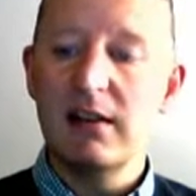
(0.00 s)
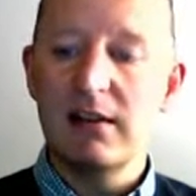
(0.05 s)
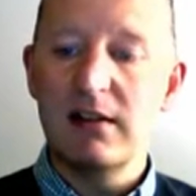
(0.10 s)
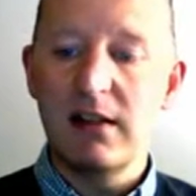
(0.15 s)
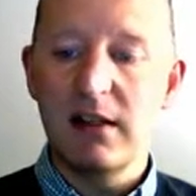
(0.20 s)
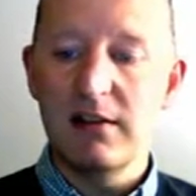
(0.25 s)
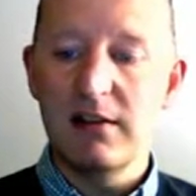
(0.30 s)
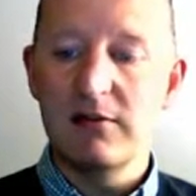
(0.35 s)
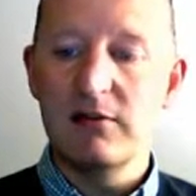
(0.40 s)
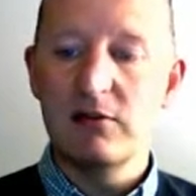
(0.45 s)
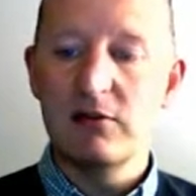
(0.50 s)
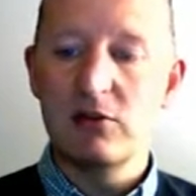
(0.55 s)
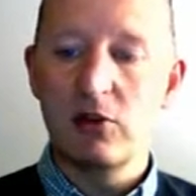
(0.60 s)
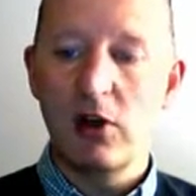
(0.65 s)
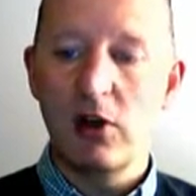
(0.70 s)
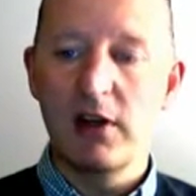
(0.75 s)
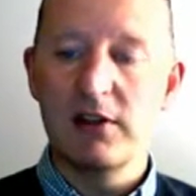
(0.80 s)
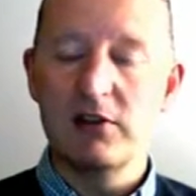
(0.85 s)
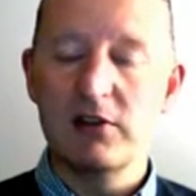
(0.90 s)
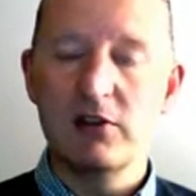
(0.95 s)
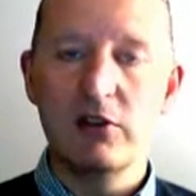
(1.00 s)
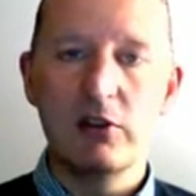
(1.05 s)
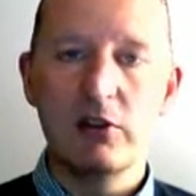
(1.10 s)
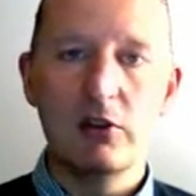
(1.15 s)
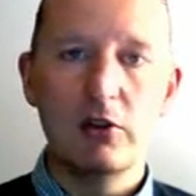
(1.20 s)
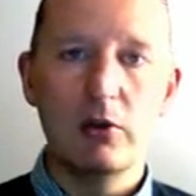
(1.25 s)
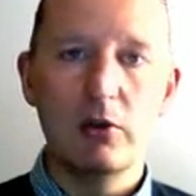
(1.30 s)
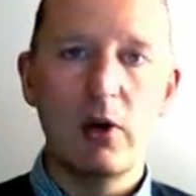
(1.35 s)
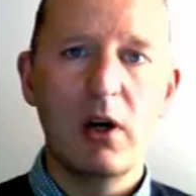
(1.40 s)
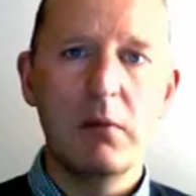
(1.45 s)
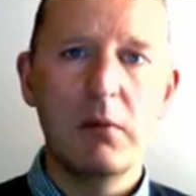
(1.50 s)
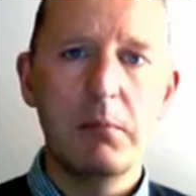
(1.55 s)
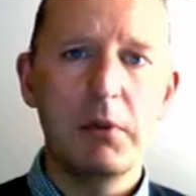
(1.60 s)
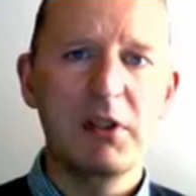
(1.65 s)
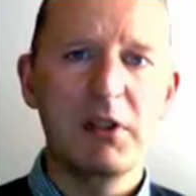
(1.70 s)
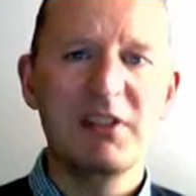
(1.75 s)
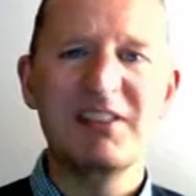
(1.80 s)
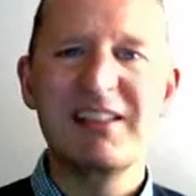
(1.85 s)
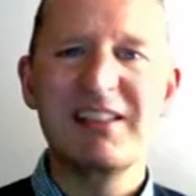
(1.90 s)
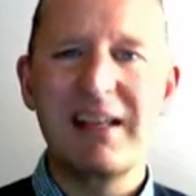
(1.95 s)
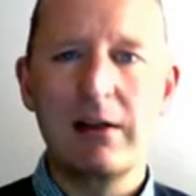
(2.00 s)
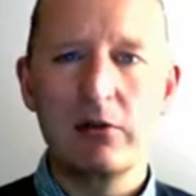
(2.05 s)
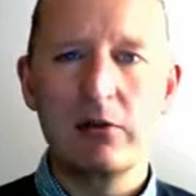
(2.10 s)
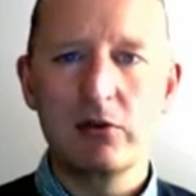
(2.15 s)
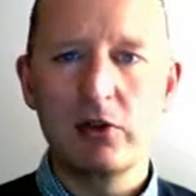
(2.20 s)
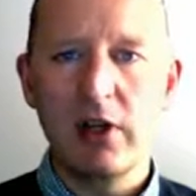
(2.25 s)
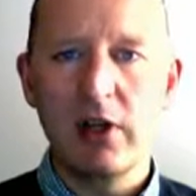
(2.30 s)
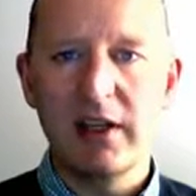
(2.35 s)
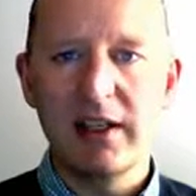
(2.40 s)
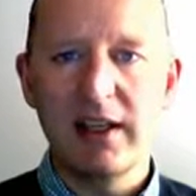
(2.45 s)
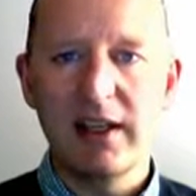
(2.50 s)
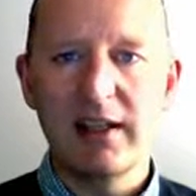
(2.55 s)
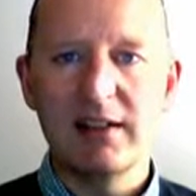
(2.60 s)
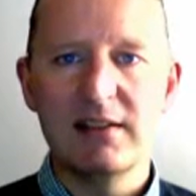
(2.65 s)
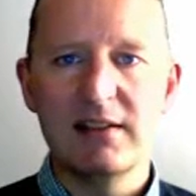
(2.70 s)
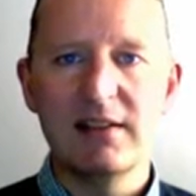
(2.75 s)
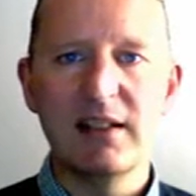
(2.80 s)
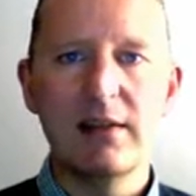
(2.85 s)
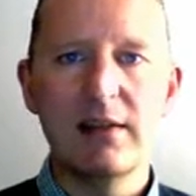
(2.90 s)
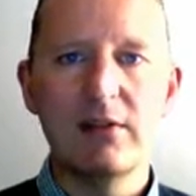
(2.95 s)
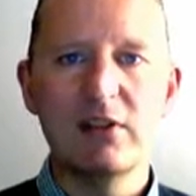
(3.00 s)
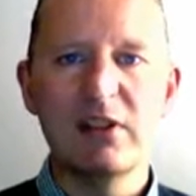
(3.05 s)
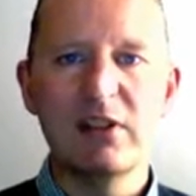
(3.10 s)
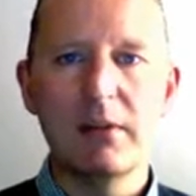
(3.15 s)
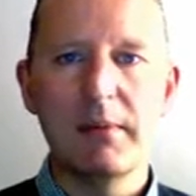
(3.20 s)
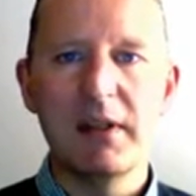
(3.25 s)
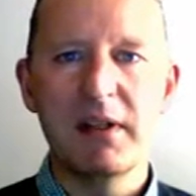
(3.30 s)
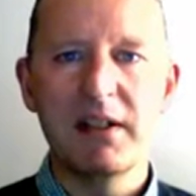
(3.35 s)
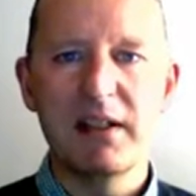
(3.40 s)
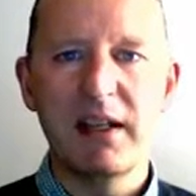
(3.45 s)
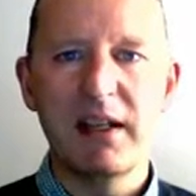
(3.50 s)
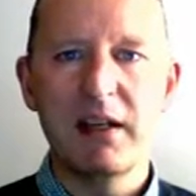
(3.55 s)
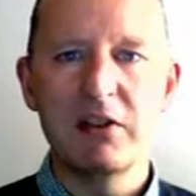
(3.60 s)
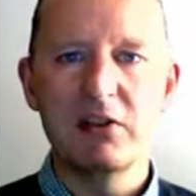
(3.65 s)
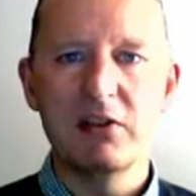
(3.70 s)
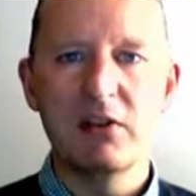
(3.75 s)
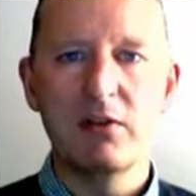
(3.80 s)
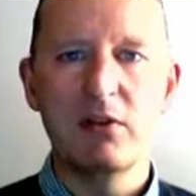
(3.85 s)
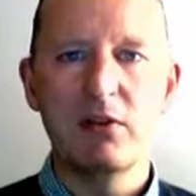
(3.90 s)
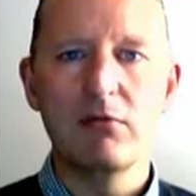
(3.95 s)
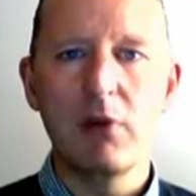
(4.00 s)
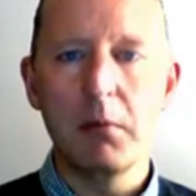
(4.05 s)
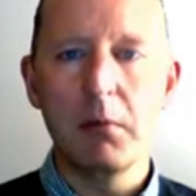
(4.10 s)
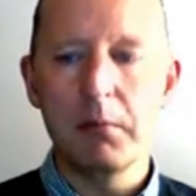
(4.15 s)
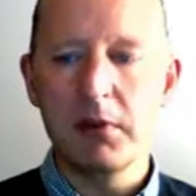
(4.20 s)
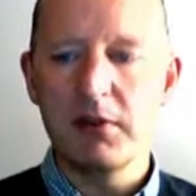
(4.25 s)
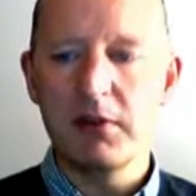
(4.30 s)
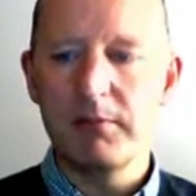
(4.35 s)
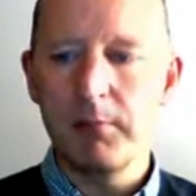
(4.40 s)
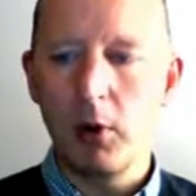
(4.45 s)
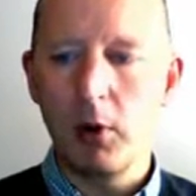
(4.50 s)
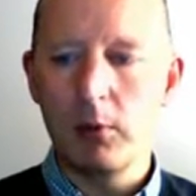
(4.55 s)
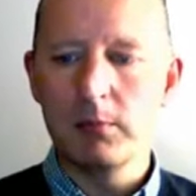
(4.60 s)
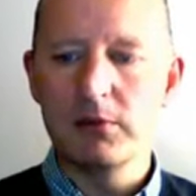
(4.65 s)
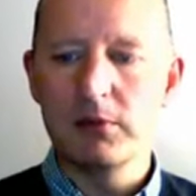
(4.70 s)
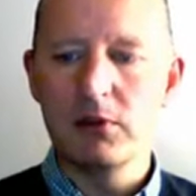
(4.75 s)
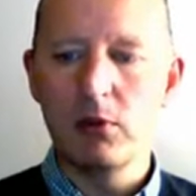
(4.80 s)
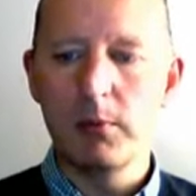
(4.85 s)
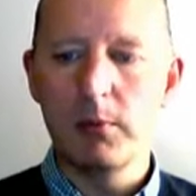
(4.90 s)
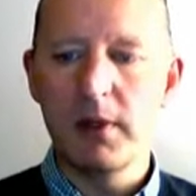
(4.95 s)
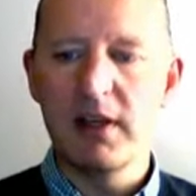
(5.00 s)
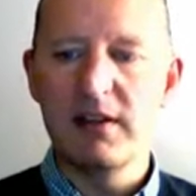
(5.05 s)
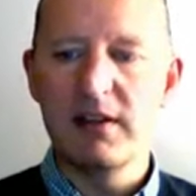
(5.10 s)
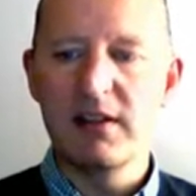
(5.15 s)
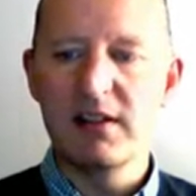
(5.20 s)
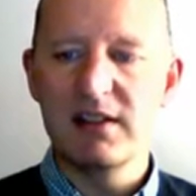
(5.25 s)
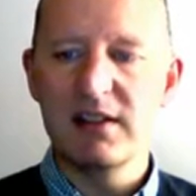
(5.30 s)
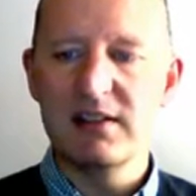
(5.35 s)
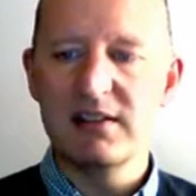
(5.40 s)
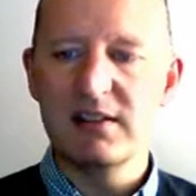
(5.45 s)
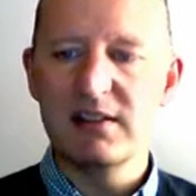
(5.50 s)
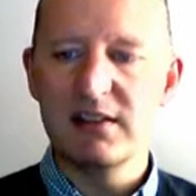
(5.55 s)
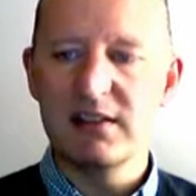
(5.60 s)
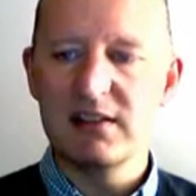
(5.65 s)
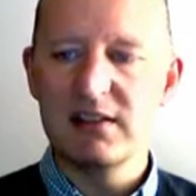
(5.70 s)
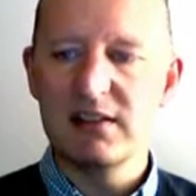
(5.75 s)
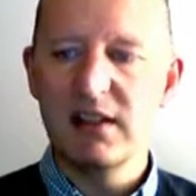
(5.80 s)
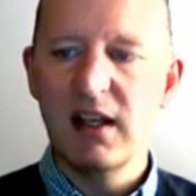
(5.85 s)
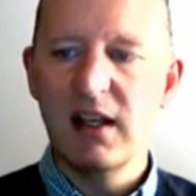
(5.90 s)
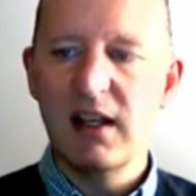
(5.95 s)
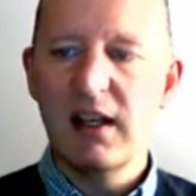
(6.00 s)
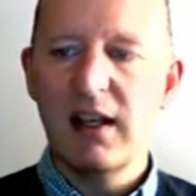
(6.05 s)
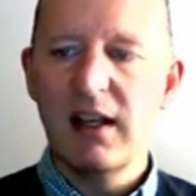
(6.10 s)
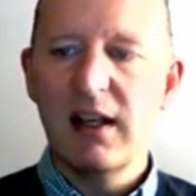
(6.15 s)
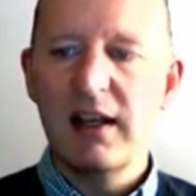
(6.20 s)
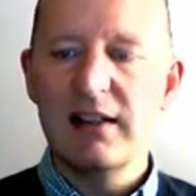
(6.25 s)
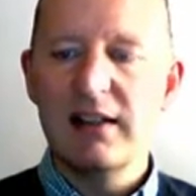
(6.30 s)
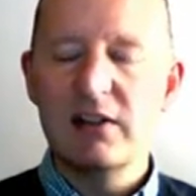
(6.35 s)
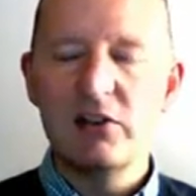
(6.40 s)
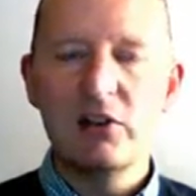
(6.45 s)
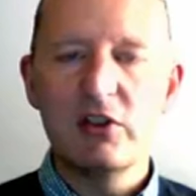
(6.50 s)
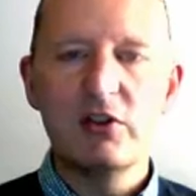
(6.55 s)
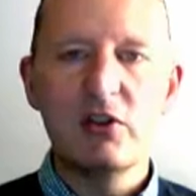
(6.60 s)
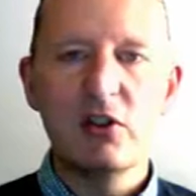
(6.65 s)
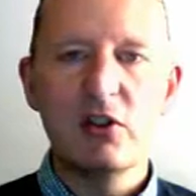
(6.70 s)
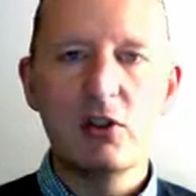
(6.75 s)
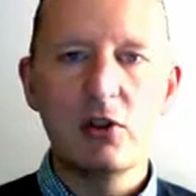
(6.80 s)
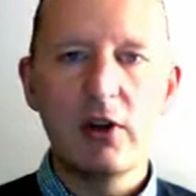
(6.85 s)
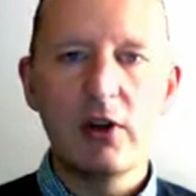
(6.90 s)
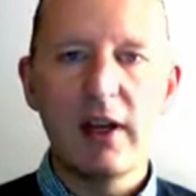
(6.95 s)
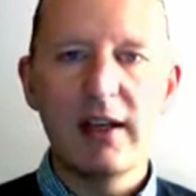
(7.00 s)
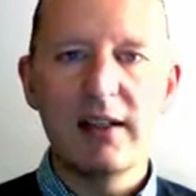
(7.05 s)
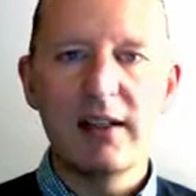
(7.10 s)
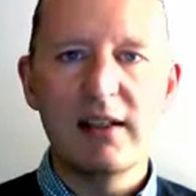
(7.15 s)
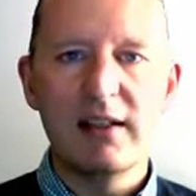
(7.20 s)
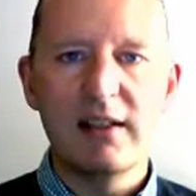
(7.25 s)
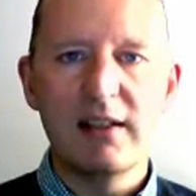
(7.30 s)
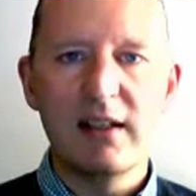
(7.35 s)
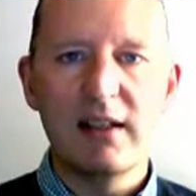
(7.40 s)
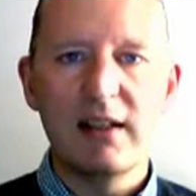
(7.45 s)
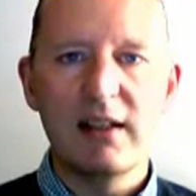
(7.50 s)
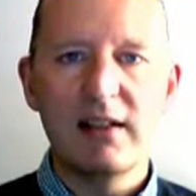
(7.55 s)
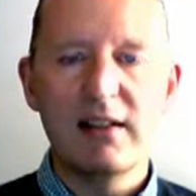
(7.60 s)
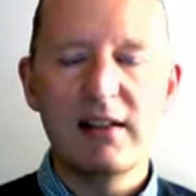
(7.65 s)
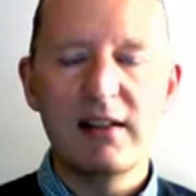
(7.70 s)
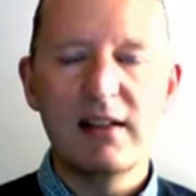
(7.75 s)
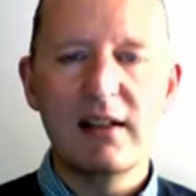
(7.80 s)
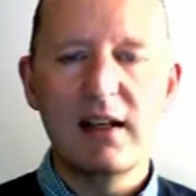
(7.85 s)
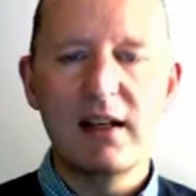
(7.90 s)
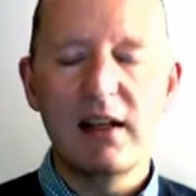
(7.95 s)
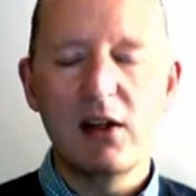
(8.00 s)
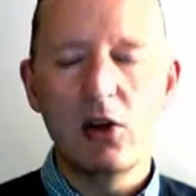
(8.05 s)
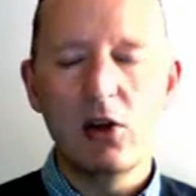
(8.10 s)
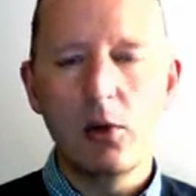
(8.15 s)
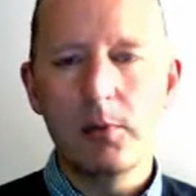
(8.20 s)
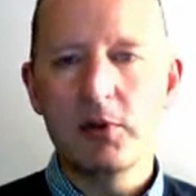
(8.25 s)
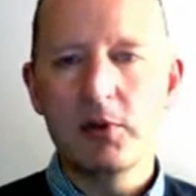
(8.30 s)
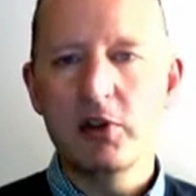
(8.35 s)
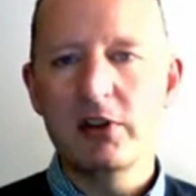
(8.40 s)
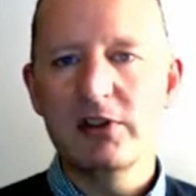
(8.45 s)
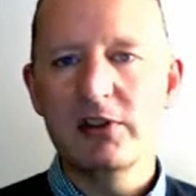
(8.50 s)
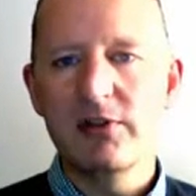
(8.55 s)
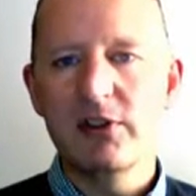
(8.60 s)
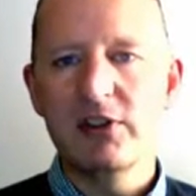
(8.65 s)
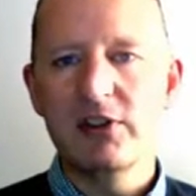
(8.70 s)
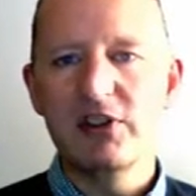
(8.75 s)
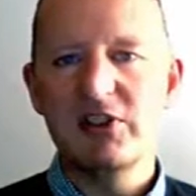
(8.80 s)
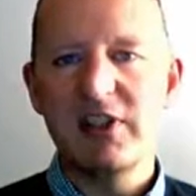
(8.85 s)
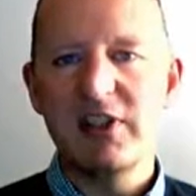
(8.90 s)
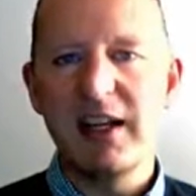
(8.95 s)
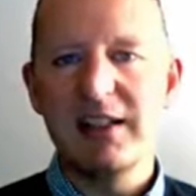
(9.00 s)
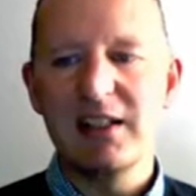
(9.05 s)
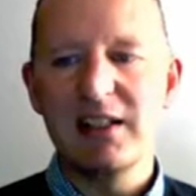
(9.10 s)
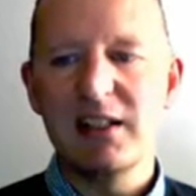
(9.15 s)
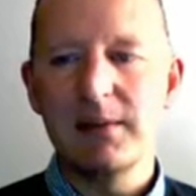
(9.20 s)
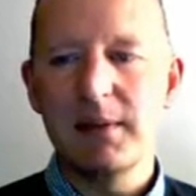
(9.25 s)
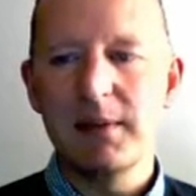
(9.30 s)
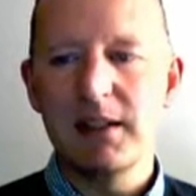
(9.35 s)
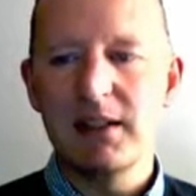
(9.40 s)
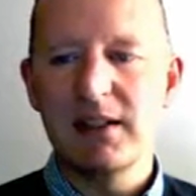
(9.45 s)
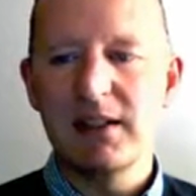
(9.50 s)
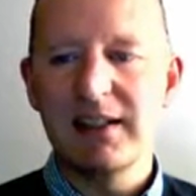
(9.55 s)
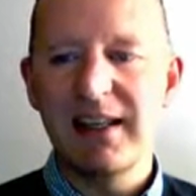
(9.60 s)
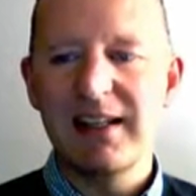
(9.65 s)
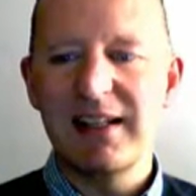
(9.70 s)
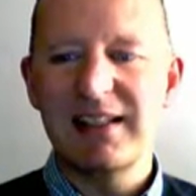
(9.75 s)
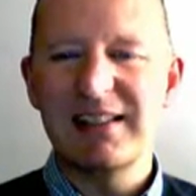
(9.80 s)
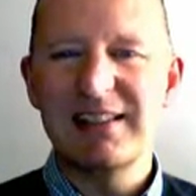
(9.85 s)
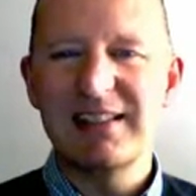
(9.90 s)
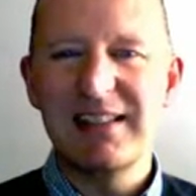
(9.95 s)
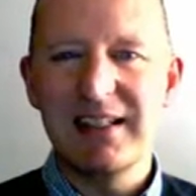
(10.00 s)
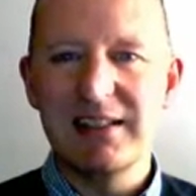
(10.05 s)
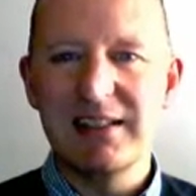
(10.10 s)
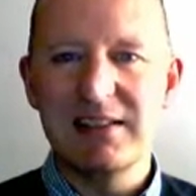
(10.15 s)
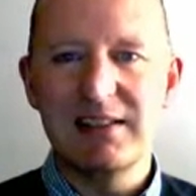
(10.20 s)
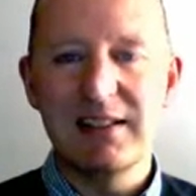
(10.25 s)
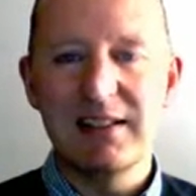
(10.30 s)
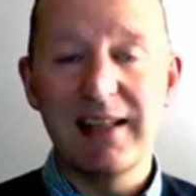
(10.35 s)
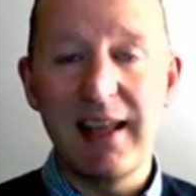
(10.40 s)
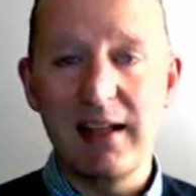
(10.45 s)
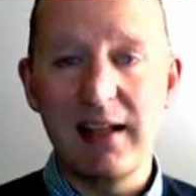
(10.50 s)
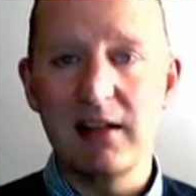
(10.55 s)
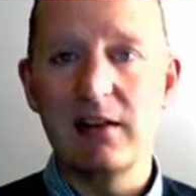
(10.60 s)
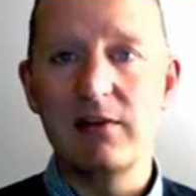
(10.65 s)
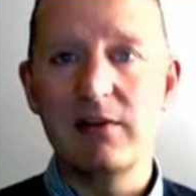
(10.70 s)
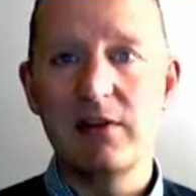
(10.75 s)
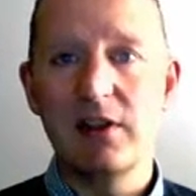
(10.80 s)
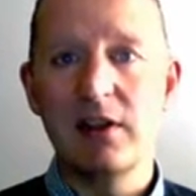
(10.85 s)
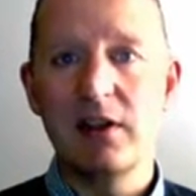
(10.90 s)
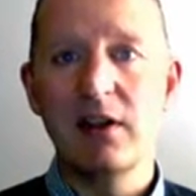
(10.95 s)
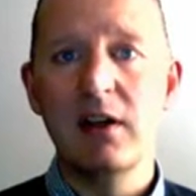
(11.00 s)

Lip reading: They've tried to put a soundtrack in to give you some indication of the rumble of bombs that would be in the distance. And it's just to create an opportunity for you to stand in the middle and get a sense again of